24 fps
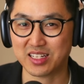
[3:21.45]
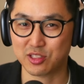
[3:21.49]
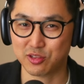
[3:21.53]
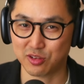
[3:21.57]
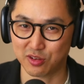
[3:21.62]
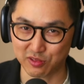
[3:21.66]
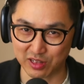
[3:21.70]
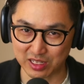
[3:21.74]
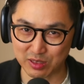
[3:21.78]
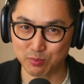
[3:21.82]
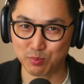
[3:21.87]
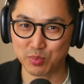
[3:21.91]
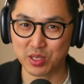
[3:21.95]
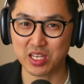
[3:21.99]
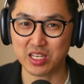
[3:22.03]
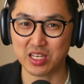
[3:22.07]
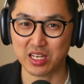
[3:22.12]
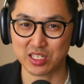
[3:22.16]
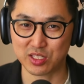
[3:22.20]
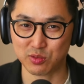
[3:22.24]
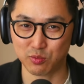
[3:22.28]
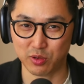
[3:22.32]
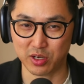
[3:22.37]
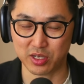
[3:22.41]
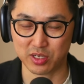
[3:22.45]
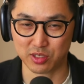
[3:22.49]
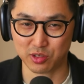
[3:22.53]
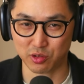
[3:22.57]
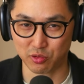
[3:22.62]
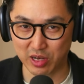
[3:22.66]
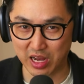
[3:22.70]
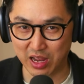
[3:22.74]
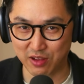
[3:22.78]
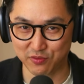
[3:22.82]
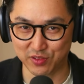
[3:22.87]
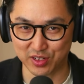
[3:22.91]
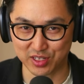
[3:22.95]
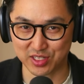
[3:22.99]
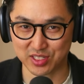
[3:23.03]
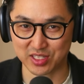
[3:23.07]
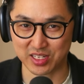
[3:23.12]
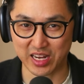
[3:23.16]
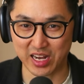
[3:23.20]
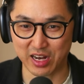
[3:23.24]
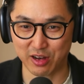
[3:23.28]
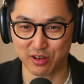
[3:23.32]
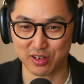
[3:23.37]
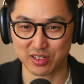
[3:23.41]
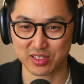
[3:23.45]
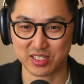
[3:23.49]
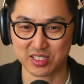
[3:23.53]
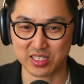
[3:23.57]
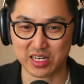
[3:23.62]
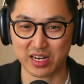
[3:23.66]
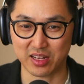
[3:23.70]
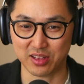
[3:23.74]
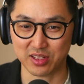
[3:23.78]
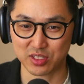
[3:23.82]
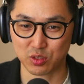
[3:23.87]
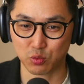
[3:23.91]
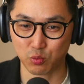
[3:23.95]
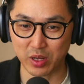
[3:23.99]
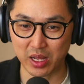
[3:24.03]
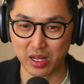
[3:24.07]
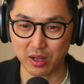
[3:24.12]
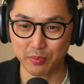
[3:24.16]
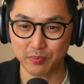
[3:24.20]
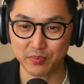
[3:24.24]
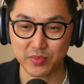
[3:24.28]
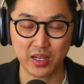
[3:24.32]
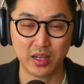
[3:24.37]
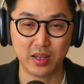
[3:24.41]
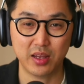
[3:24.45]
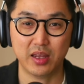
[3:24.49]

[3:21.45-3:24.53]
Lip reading: sort of like PS1 graphics era style as well.